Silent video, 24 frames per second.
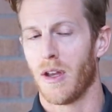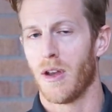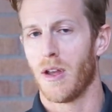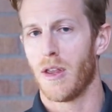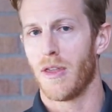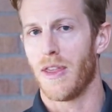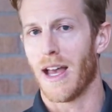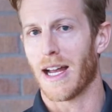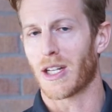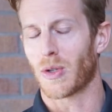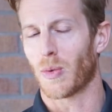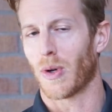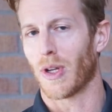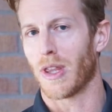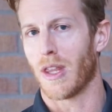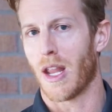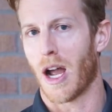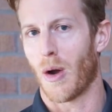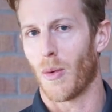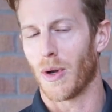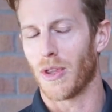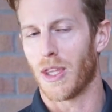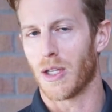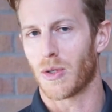That's
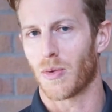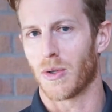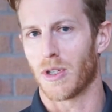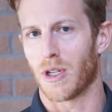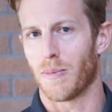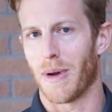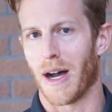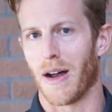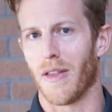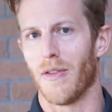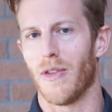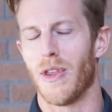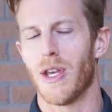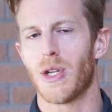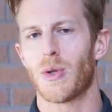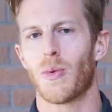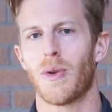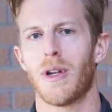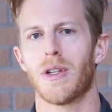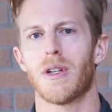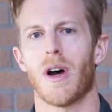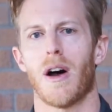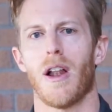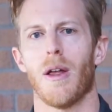not what this one's about. This
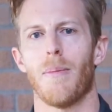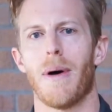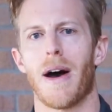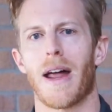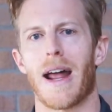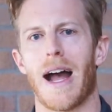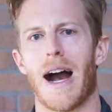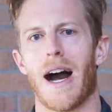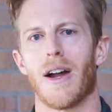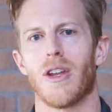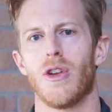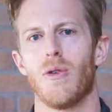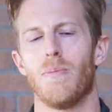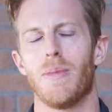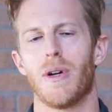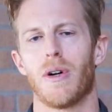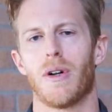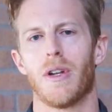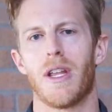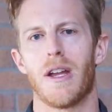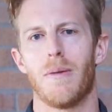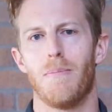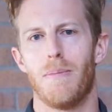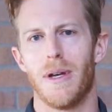one is all about how you
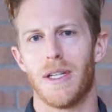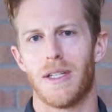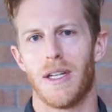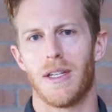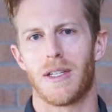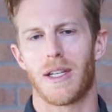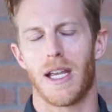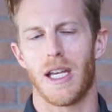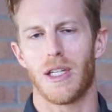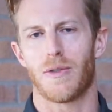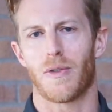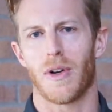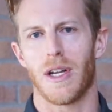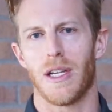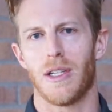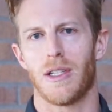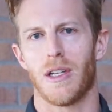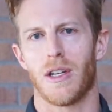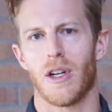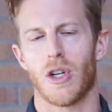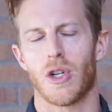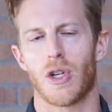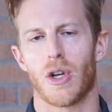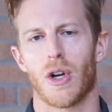build a business case for
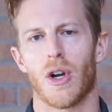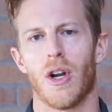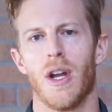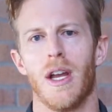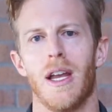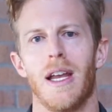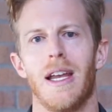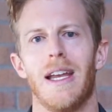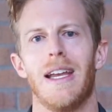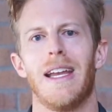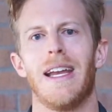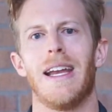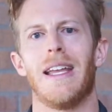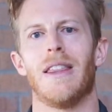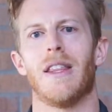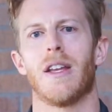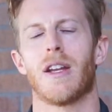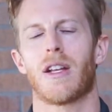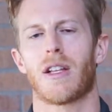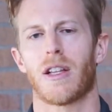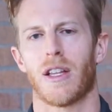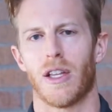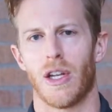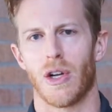eSignature in the
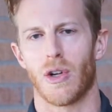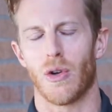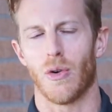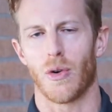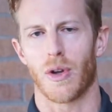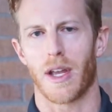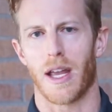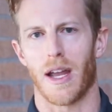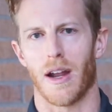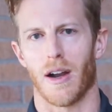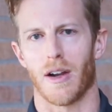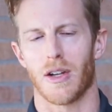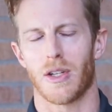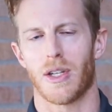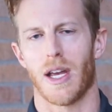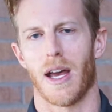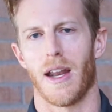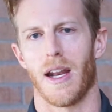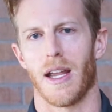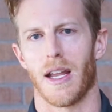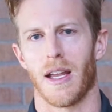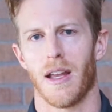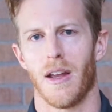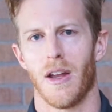clinical care
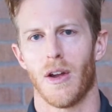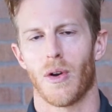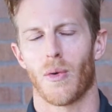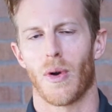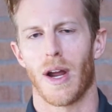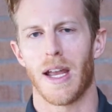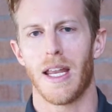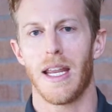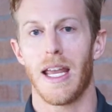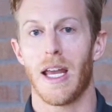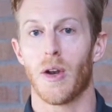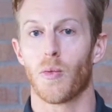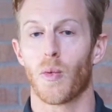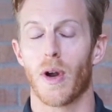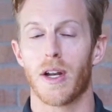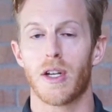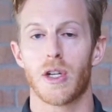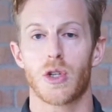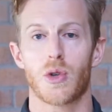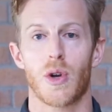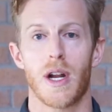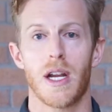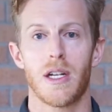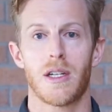setting, right? In
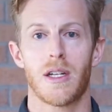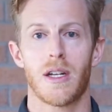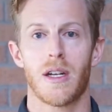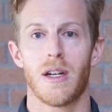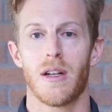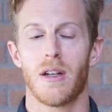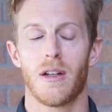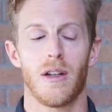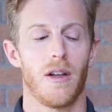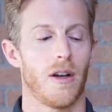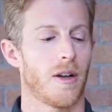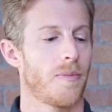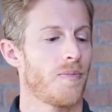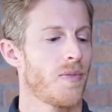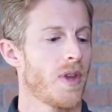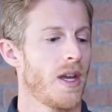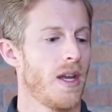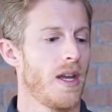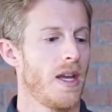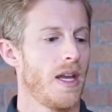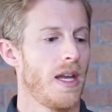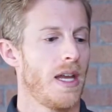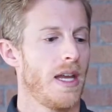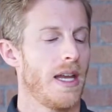registration, look,
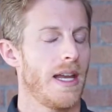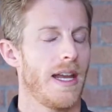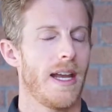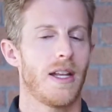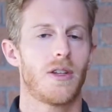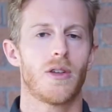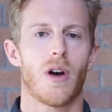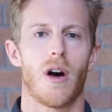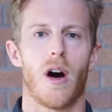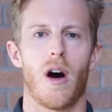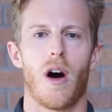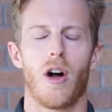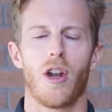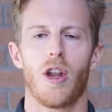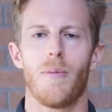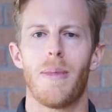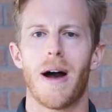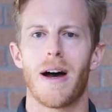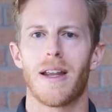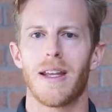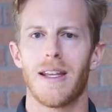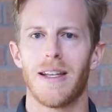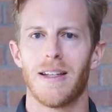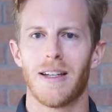it's all
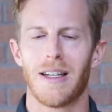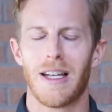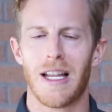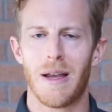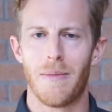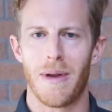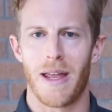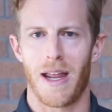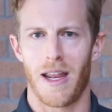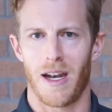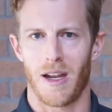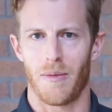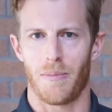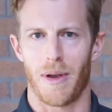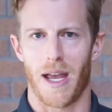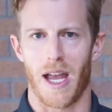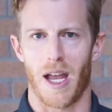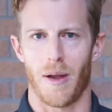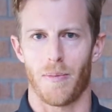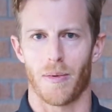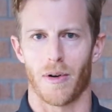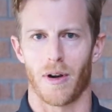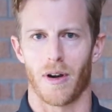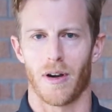about eliminating
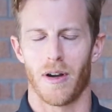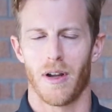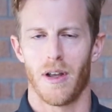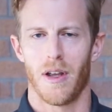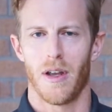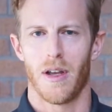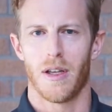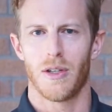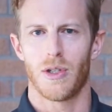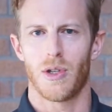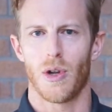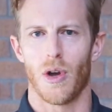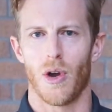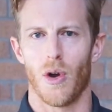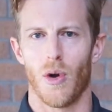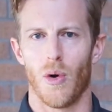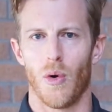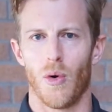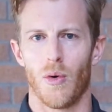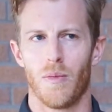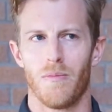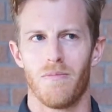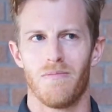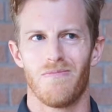paper.
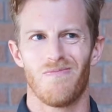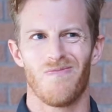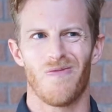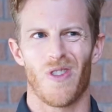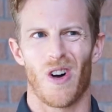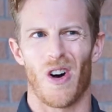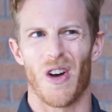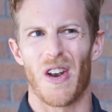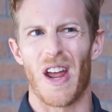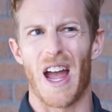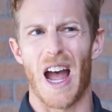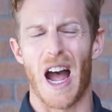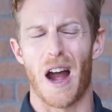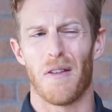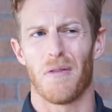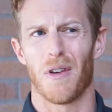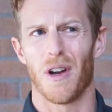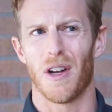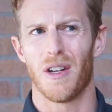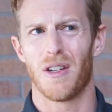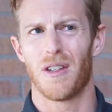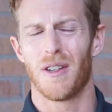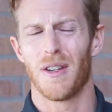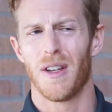So on
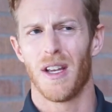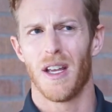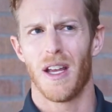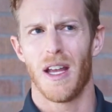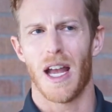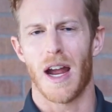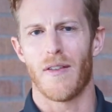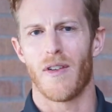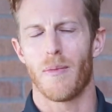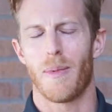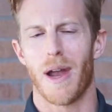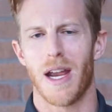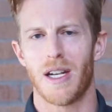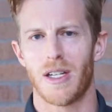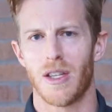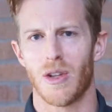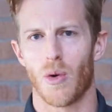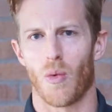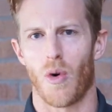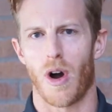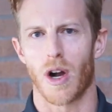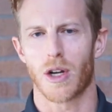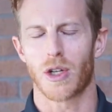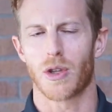average, every patient
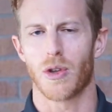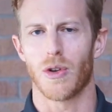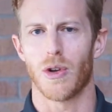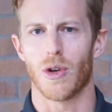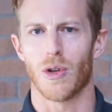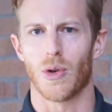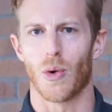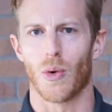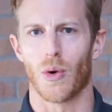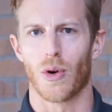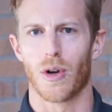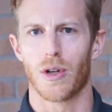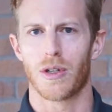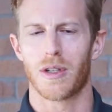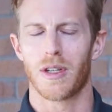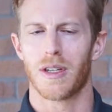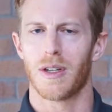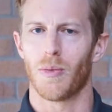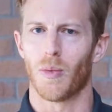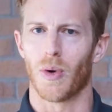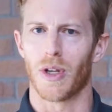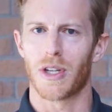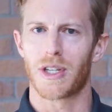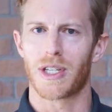that walks through your doors
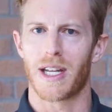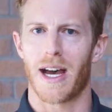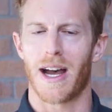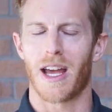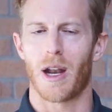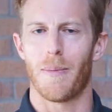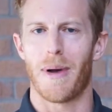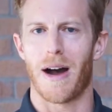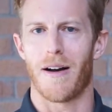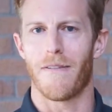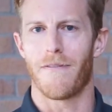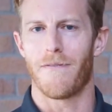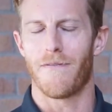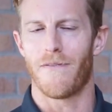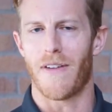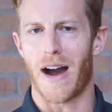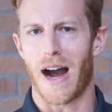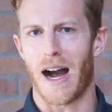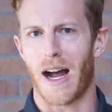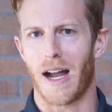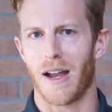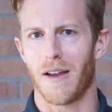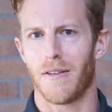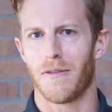will sign about
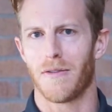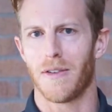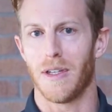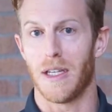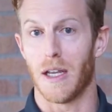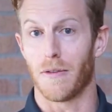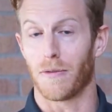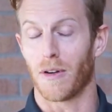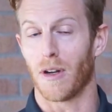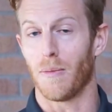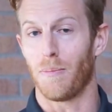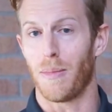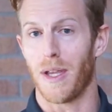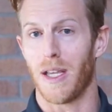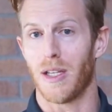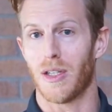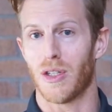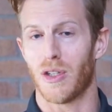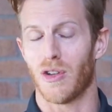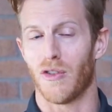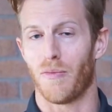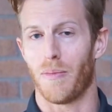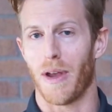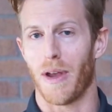5 different pieces of